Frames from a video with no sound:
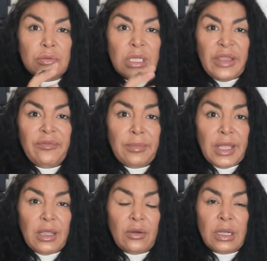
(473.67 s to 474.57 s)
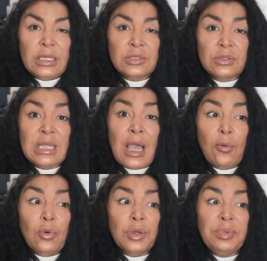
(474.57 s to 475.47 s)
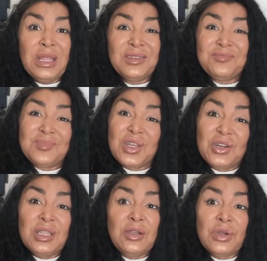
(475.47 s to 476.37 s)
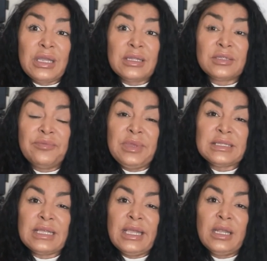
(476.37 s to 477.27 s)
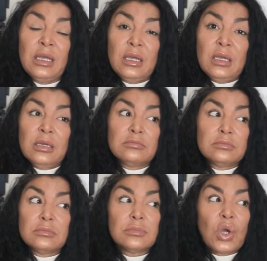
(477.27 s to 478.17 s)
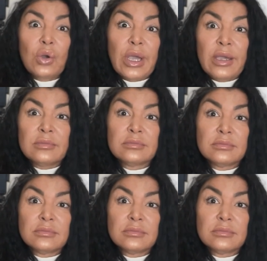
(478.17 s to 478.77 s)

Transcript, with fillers: give me, right? So that would be literally crickets of me saying, okay,